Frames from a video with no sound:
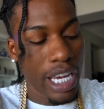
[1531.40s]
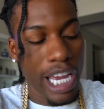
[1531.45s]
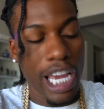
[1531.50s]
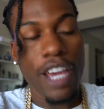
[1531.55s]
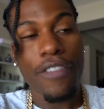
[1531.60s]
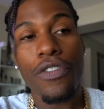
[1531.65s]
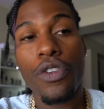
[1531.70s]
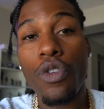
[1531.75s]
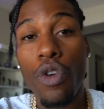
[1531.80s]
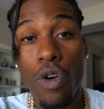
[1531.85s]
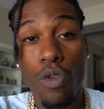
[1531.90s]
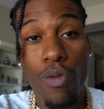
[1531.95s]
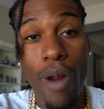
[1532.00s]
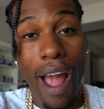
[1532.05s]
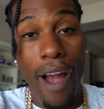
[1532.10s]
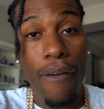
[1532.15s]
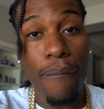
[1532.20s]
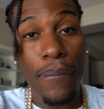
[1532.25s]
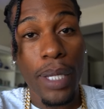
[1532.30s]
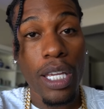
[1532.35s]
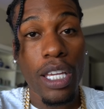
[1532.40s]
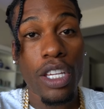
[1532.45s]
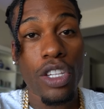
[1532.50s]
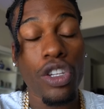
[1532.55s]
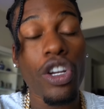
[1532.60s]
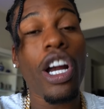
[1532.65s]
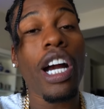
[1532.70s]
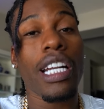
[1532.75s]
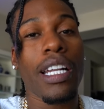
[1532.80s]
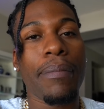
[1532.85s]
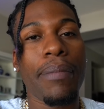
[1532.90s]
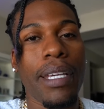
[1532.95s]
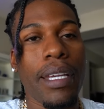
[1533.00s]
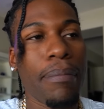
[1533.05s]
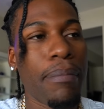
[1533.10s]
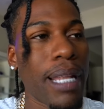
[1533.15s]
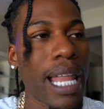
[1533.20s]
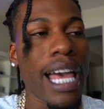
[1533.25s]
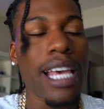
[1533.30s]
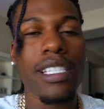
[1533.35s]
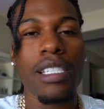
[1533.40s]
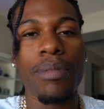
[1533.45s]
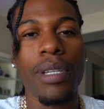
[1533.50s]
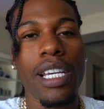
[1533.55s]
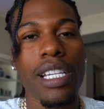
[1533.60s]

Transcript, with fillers: If you're around me, you're going to be blessed